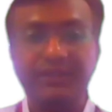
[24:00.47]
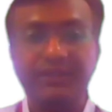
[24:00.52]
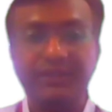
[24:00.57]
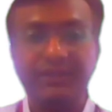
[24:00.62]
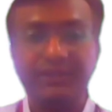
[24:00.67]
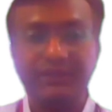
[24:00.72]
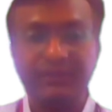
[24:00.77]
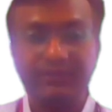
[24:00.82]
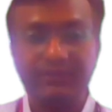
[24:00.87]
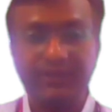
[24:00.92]

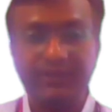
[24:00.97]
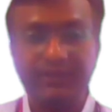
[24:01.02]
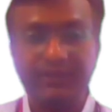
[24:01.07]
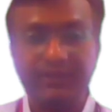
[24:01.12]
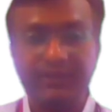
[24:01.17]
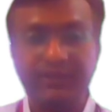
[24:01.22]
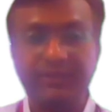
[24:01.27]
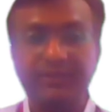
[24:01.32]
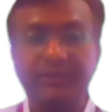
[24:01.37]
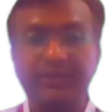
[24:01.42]

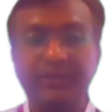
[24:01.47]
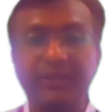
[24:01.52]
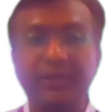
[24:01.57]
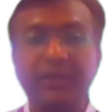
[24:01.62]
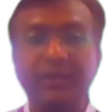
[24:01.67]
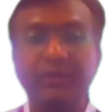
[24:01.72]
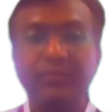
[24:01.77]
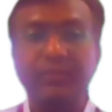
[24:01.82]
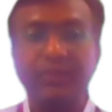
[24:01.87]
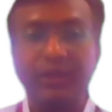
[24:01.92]
conservation
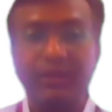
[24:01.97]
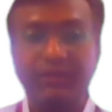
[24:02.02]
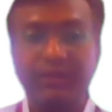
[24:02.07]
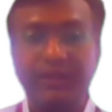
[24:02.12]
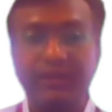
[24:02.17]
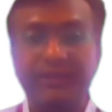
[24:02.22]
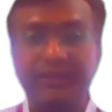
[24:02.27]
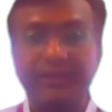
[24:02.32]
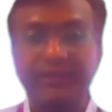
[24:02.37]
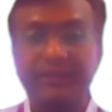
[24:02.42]

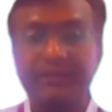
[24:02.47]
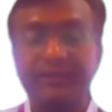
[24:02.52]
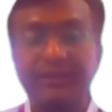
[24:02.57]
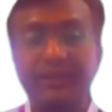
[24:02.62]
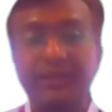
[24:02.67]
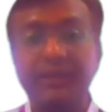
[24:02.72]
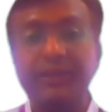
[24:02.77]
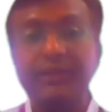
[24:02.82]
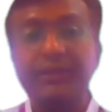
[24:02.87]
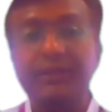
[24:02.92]
provides us
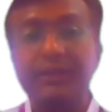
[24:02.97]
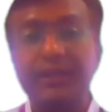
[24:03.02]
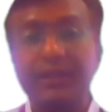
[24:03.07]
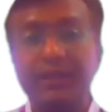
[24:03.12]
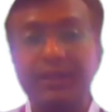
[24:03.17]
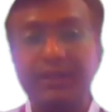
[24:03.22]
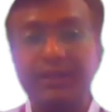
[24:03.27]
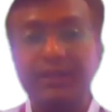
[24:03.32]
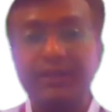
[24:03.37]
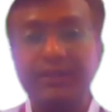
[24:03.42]
the
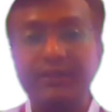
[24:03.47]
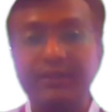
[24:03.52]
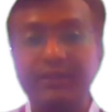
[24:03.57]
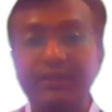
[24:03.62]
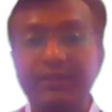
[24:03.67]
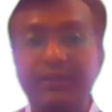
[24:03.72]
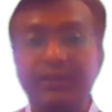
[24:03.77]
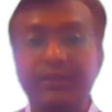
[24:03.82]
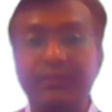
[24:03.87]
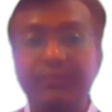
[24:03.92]

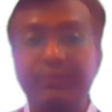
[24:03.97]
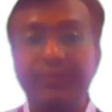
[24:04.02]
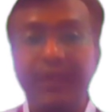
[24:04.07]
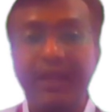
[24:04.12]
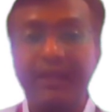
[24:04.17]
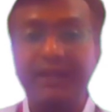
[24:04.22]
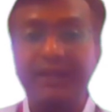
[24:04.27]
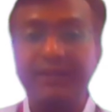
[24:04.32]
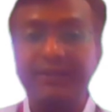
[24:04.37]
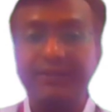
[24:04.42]
energy
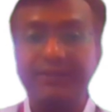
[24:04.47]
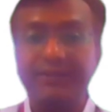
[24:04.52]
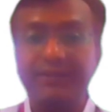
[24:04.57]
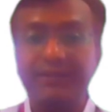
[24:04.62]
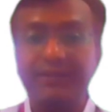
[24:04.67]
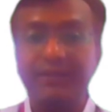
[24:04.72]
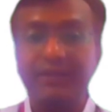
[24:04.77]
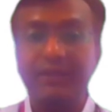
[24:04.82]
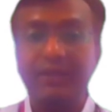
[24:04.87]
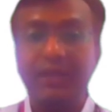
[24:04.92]
balance
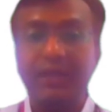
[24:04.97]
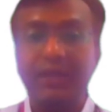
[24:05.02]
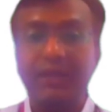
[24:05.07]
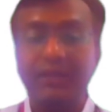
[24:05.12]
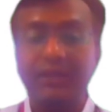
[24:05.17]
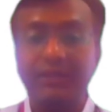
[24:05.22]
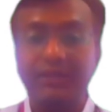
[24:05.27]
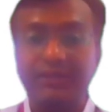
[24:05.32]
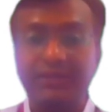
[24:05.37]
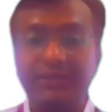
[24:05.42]

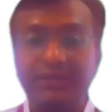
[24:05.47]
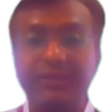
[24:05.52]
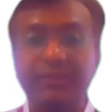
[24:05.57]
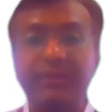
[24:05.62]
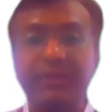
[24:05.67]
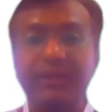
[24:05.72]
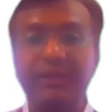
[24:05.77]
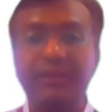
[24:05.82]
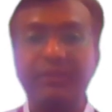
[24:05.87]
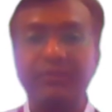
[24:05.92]
in a
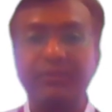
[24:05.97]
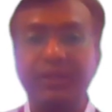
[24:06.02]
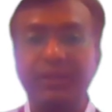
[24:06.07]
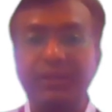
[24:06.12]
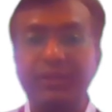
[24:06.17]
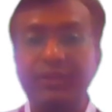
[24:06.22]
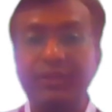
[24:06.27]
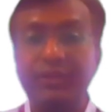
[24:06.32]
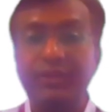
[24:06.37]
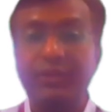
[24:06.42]
systematic way
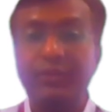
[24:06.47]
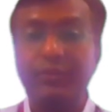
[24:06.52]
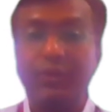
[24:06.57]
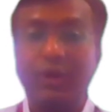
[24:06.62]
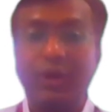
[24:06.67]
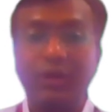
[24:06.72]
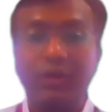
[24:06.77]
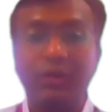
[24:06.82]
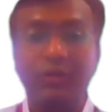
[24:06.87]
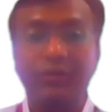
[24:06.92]
to
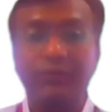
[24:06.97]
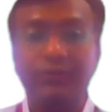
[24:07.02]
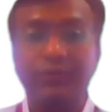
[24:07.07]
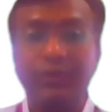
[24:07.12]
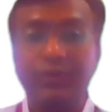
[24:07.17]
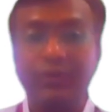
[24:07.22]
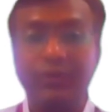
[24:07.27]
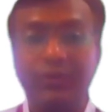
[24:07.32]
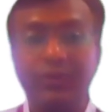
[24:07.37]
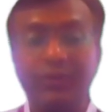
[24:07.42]
account
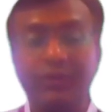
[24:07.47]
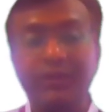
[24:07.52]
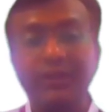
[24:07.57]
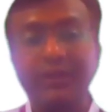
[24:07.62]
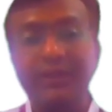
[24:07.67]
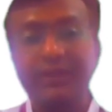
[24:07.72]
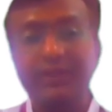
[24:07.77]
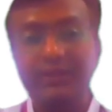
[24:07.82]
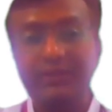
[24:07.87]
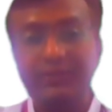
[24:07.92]
for all
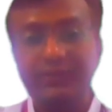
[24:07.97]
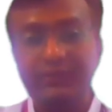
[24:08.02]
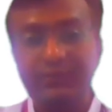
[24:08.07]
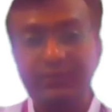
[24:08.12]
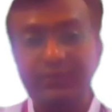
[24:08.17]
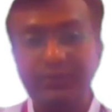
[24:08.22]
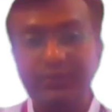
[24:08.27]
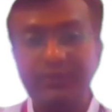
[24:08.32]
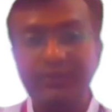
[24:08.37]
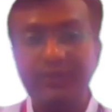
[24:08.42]
the energy
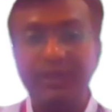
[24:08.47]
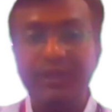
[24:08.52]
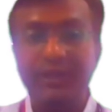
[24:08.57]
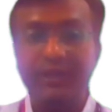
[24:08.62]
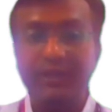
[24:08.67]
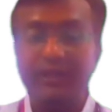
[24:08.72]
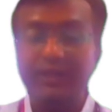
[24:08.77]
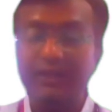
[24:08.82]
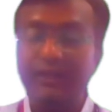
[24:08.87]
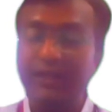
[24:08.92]
flows
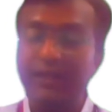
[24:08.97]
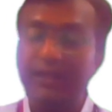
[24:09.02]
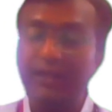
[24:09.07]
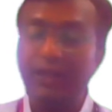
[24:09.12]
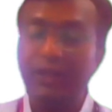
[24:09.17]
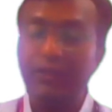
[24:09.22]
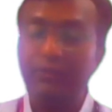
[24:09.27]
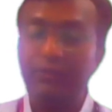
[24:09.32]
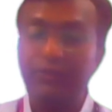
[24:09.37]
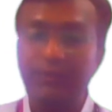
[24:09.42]
in and
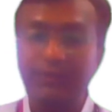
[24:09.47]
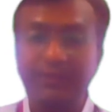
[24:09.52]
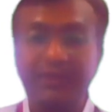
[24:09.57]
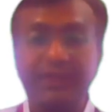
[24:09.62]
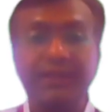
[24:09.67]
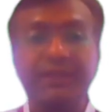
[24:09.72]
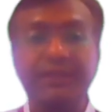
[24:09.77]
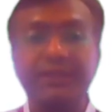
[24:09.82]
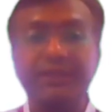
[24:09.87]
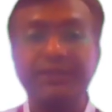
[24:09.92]
out of
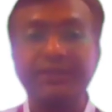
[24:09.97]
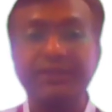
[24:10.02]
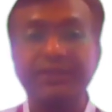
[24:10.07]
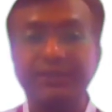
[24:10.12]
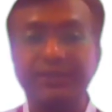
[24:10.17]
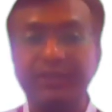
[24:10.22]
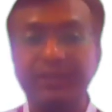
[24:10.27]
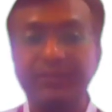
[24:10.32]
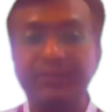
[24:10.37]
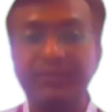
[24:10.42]
the
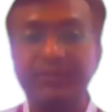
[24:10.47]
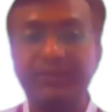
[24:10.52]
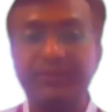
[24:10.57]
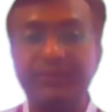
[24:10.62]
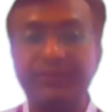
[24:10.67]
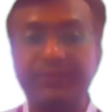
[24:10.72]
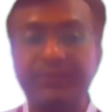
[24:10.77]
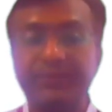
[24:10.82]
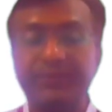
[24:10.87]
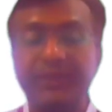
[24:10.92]
systems.
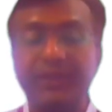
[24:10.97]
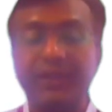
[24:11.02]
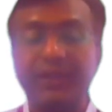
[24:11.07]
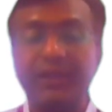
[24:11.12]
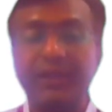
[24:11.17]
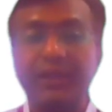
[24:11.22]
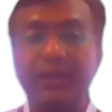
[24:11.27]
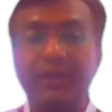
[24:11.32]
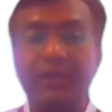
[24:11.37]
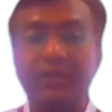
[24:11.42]

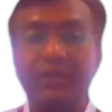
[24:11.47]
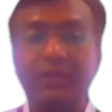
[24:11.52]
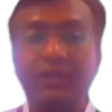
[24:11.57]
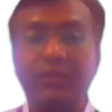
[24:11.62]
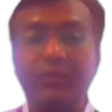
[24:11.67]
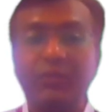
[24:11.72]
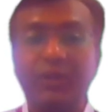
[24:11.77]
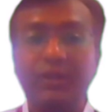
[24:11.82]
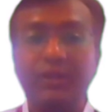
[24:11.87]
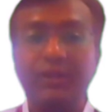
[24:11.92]
Now,
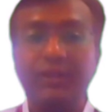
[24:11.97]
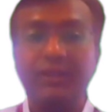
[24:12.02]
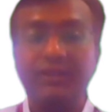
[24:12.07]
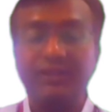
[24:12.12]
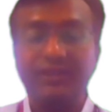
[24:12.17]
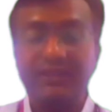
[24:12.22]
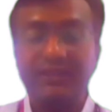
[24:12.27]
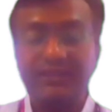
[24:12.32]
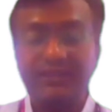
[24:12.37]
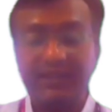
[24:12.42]
what does
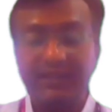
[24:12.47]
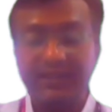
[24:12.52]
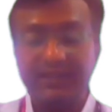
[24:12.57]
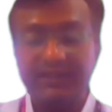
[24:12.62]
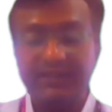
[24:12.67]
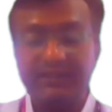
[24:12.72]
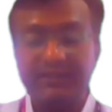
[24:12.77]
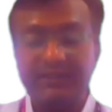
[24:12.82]
it say?